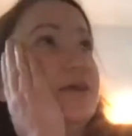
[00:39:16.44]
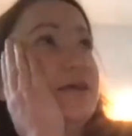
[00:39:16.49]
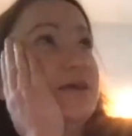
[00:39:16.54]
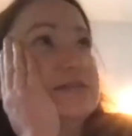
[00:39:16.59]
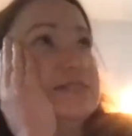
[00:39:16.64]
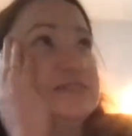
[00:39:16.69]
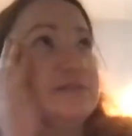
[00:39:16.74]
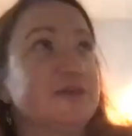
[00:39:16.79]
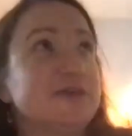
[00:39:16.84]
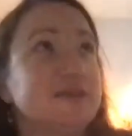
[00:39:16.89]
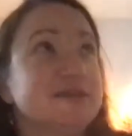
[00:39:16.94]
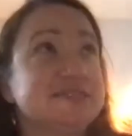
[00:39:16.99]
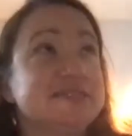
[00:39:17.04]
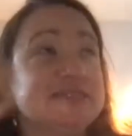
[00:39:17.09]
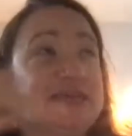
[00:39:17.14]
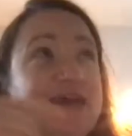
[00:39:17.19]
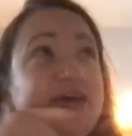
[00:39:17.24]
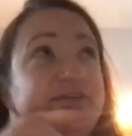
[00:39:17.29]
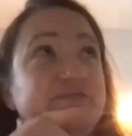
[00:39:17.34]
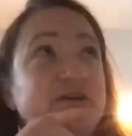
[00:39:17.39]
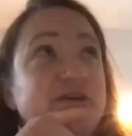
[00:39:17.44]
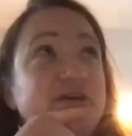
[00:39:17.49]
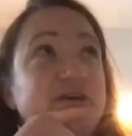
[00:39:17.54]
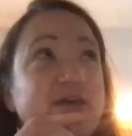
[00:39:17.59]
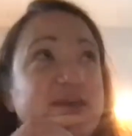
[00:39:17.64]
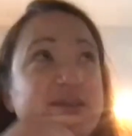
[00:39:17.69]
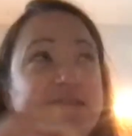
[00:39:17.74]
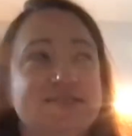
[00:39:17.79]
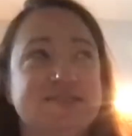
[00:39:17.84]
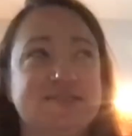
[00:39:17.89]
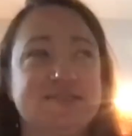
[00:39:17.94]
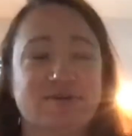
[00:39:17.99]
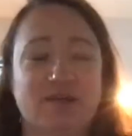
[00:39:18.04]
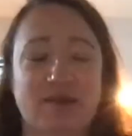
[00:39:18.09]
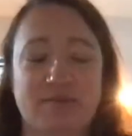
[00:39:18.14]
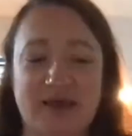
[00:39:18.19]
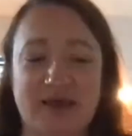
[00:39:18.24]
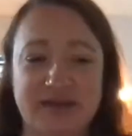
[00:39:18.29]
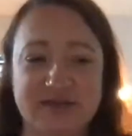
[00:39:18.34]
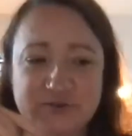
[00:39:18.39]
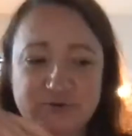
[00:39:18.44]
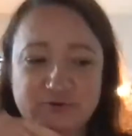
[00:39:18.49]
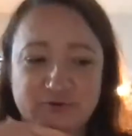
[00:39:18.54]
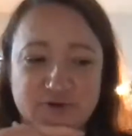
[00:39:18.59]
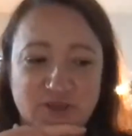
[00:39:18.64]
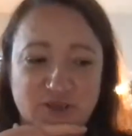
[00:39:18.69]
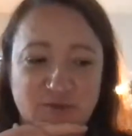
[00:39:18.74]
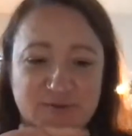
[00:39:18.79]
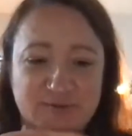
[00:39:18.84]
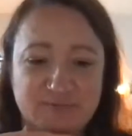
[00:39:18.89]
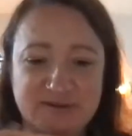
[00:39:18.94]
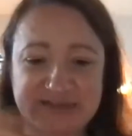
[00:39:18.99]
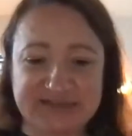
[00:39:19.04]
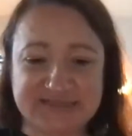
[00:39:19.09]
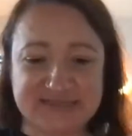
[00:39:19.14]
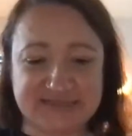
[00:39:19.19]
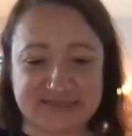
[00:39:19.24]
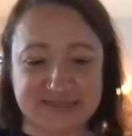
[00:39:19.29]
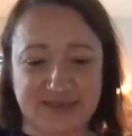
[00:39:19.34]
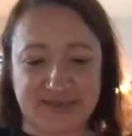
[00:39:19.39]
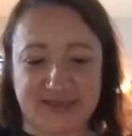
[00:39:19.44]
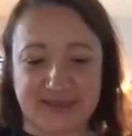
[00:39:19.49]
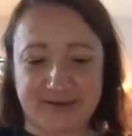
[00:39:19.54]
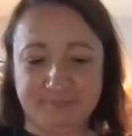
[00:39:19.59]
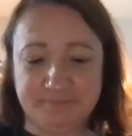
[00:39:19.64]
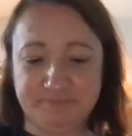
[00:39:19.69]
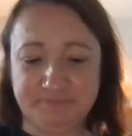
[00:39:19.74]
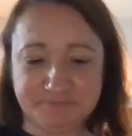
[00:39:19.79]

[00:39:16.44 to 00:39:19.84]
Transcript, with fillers: So I used to have a, an Instagram handle called Human Plus Design,